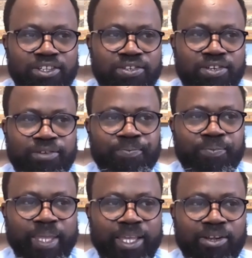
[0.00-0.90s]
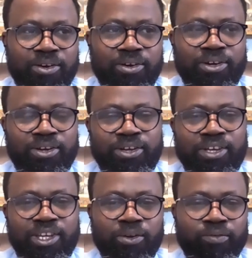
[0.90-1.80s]
history, you know,
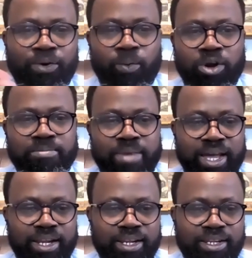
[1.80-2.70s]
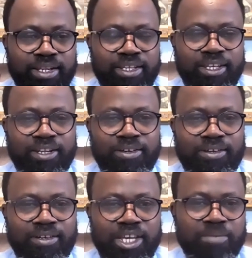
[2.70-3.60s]
you look for one man, you
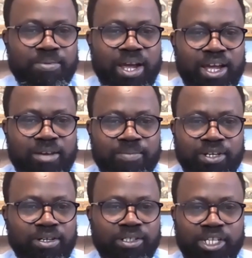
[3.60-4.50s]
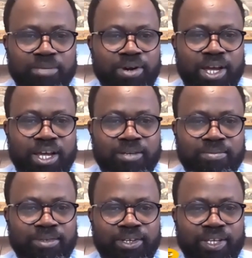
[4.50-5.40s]
know, Abraham. He called
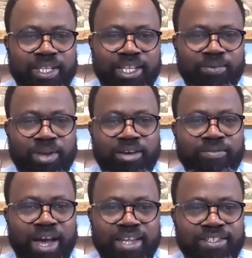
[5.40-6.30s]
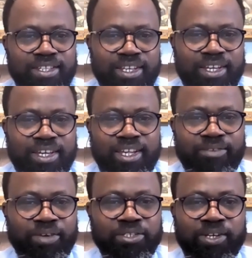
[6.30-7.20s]
Abraham. Then we have Isaac,
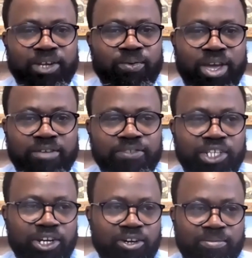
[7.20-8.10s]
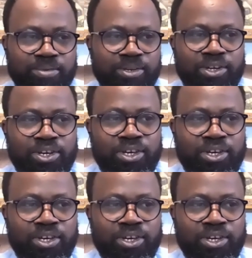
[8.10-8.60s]
and eventually we have Jacob,